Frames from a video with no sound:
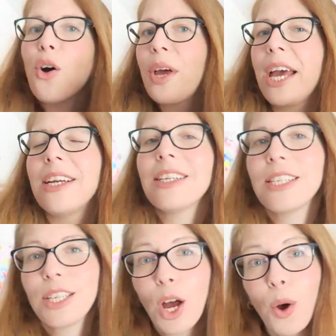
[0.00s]
Okay,
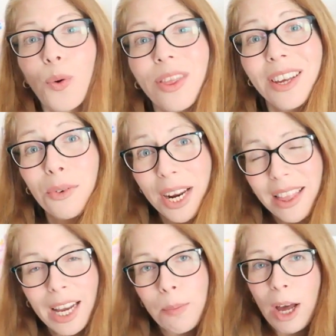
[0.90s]
so the
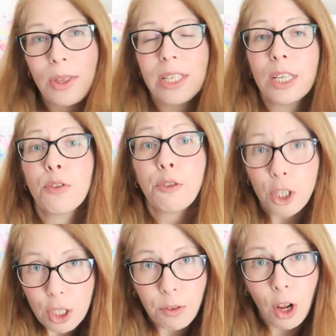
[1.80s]
great thing about this is,
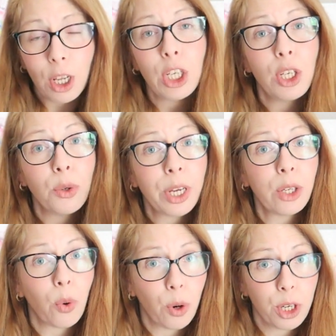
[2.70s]
first of all, you
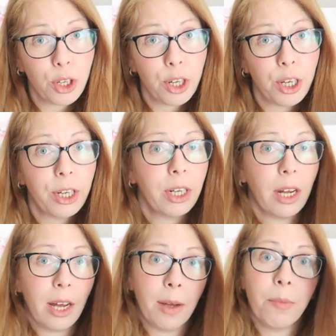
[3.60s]
can order
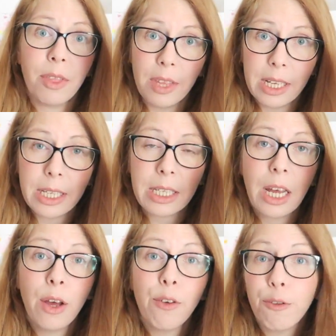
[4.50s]
this
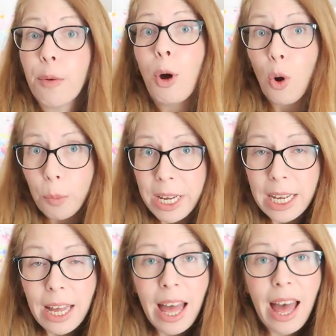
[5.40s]
from Hobbii,